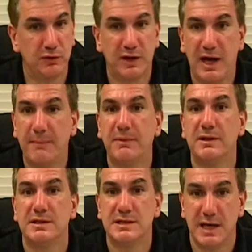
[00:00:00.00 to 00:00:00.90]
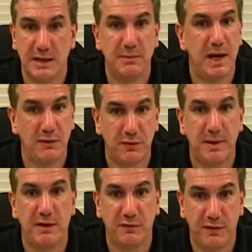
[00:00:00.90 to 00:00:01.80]
top 10
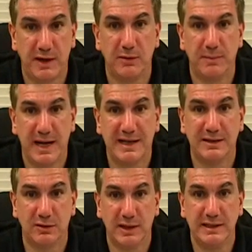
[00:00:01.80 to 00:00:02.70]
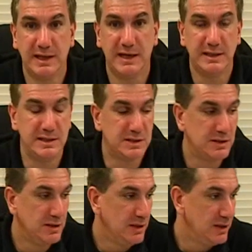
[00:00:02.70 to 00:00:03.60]
pound-for-pound fighter back in the late
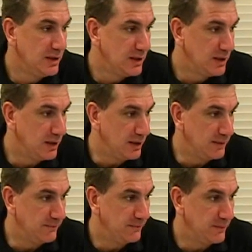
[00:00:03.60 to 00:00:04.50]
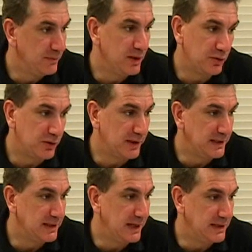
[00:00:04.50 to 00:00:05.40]
90s, middle to
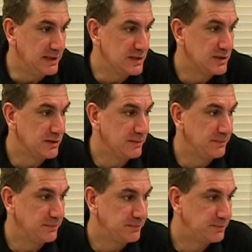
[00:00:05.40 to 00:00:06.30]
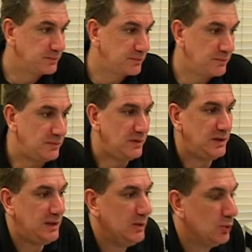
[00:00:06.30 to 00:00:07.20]
late 90s.
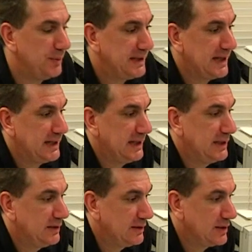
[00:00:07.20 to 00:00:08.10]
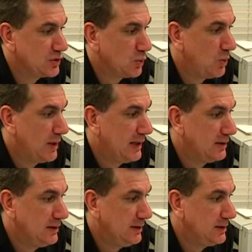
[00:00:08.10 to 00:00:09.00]
Will be getting in as
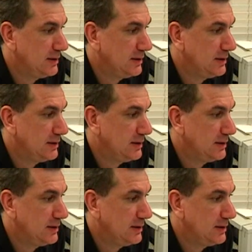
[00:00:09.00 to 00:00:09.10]
well.